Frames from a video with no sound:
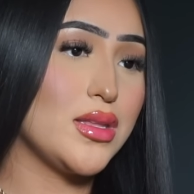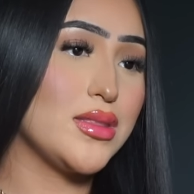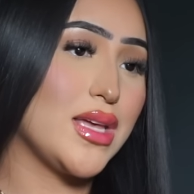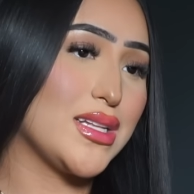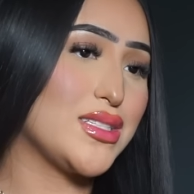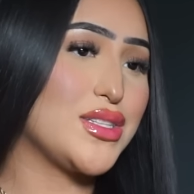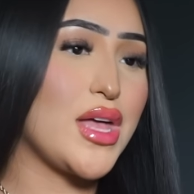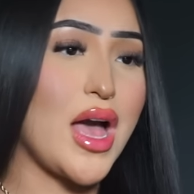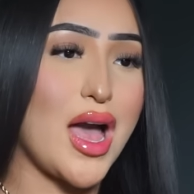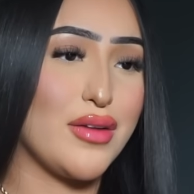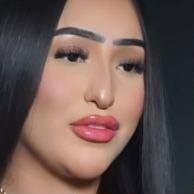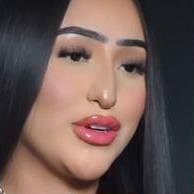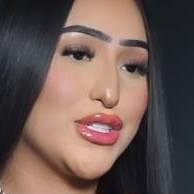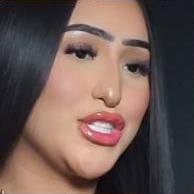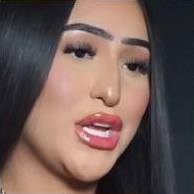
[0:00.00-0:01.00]
That's the
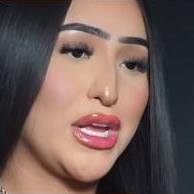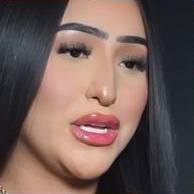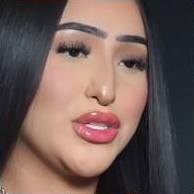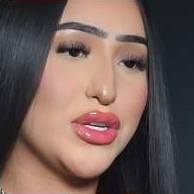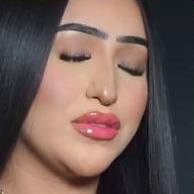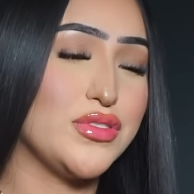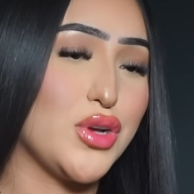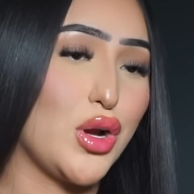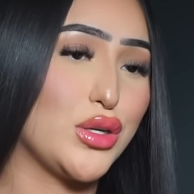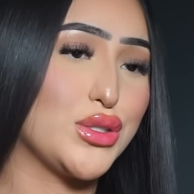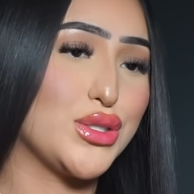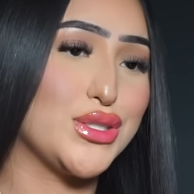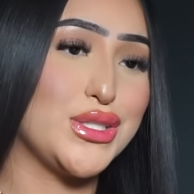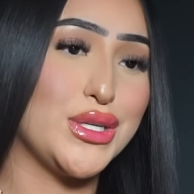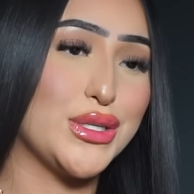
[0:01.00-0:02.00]
average age of
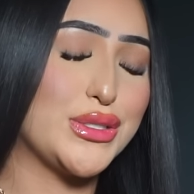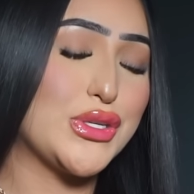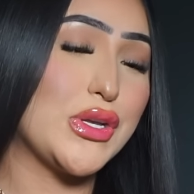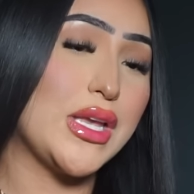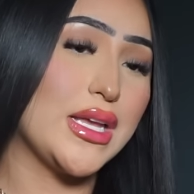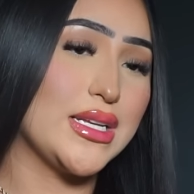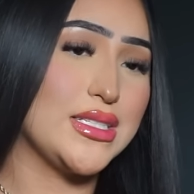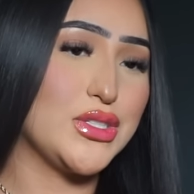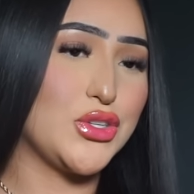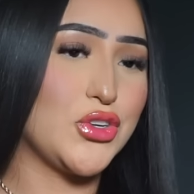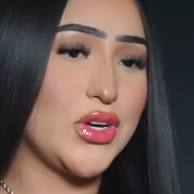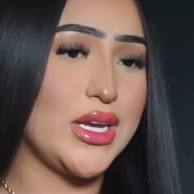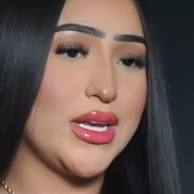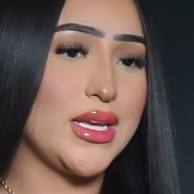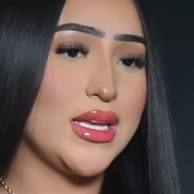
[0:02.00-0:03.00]
doctors here to get a
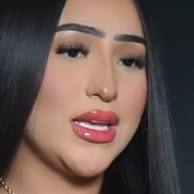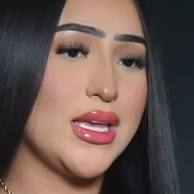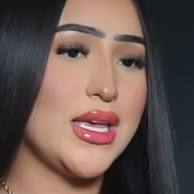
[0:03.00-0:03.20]
degree.